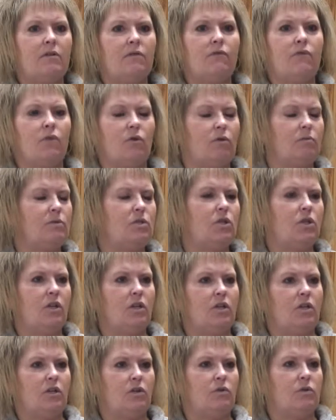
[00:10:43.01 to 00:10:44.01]
forms you
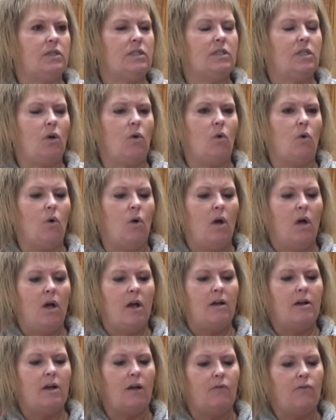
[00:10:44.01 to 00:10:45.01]
can use. So
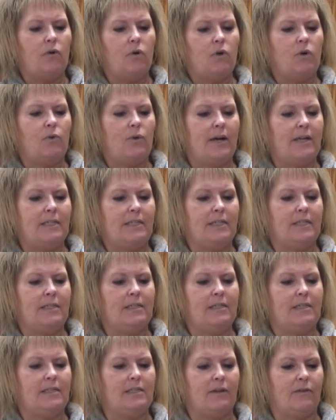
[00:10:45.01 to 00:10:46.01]
now photo ID
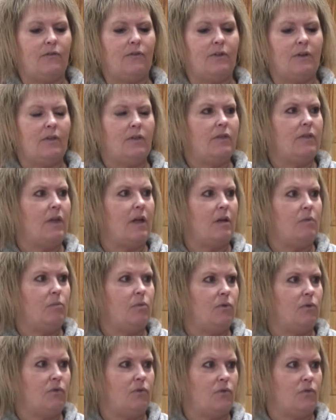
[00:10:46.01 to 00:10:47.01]
is different than
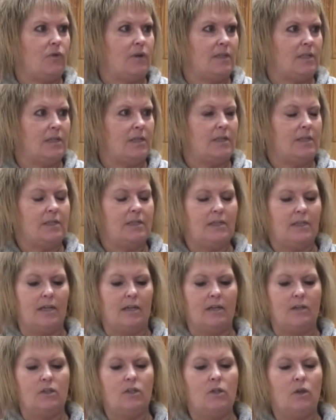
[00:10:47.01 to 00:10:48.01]
proof of residency.
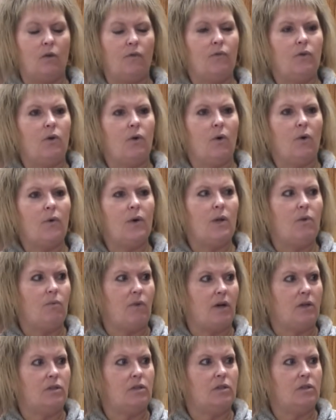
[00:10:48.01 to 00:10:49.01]
So if you're already
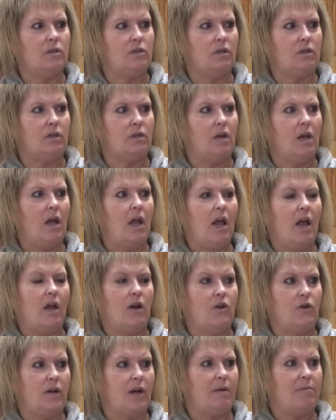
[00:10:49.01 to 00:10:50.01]
registered and
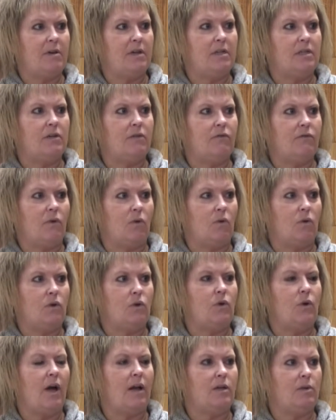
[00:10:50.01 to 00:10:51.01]
you're coming in to vote,
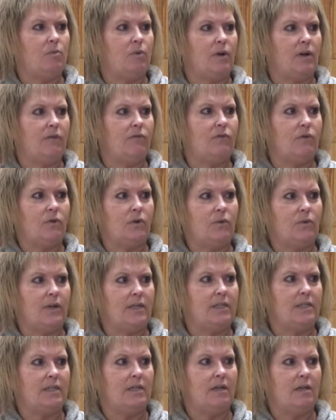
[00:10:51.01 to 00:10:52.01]
you have to bring a photo
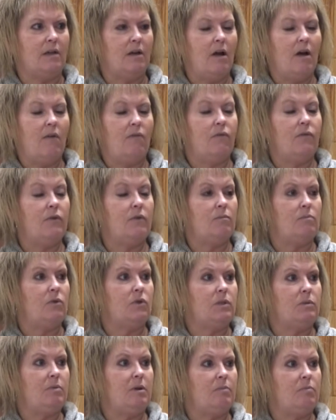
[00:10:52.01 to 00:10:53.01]
ID. For
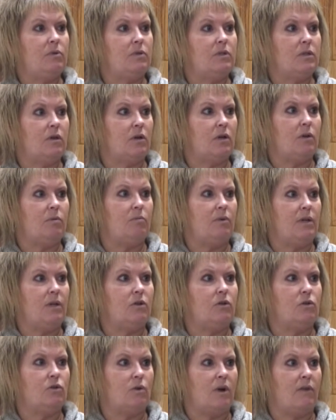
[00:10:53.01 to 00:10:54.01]
most people, it's going to be
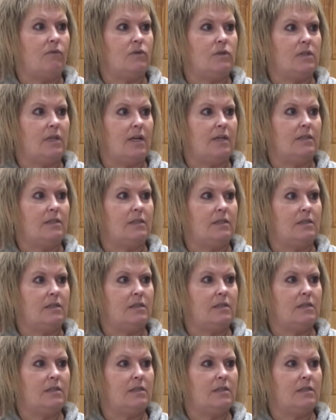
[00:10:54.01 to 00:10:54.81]
your driver's license.